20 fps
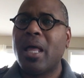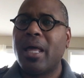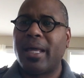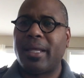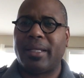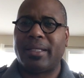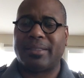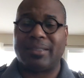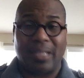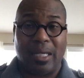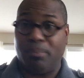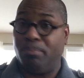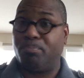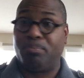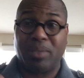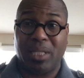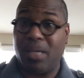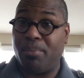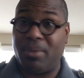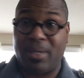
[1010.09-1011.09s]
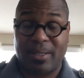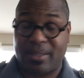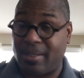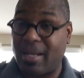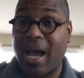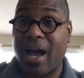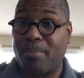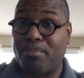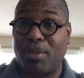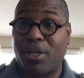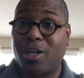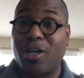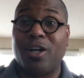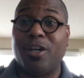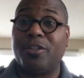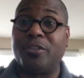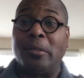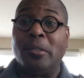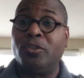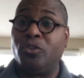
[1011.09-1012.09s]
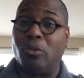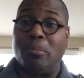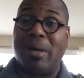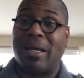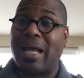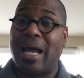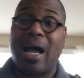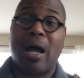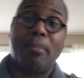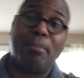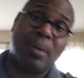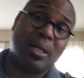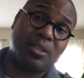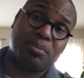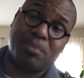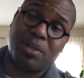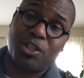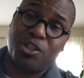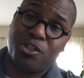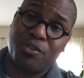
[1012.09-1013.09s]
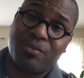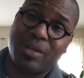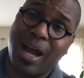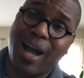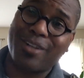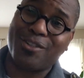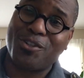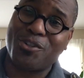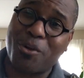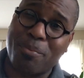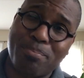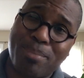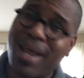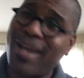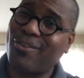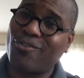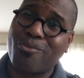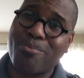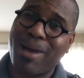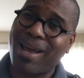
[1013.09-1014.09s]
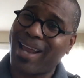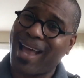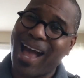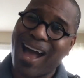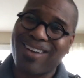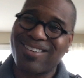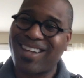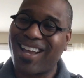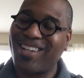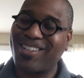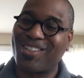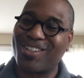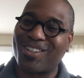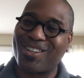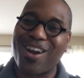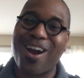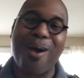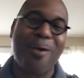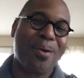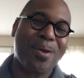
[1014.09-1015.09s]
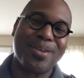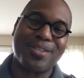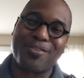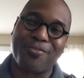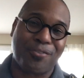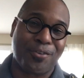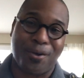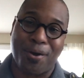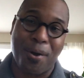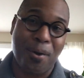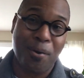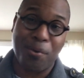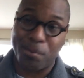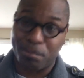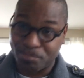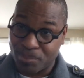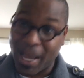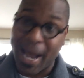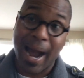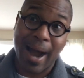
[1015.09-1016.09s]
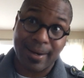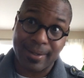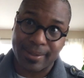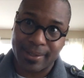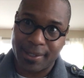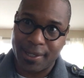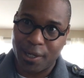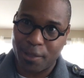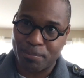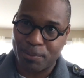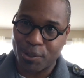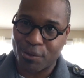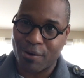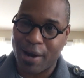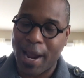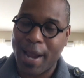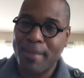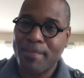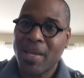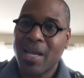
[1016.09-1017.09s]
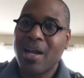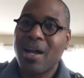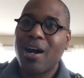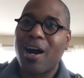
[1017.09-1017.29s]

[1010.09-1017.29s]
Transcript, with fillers: it is, and believe me, it's not because no matter how much money you got in your bank, no matter how nice your car is, if you're home, how does it help you, right?